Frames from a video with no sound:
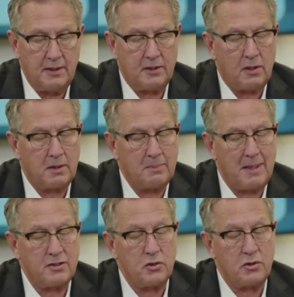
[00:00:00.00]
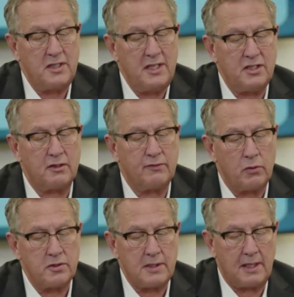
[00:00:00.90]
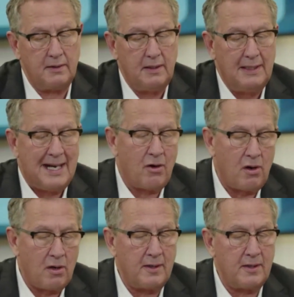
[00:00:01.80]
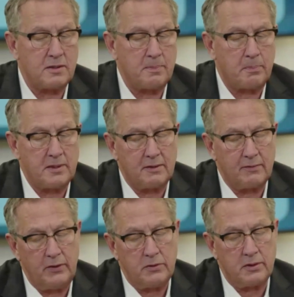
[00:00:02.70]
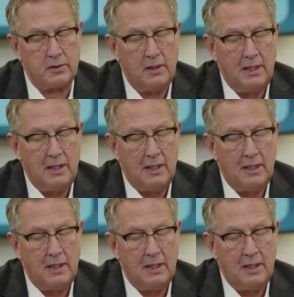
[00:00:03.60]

He talked about strategic foresight, how hard it is to predict the future,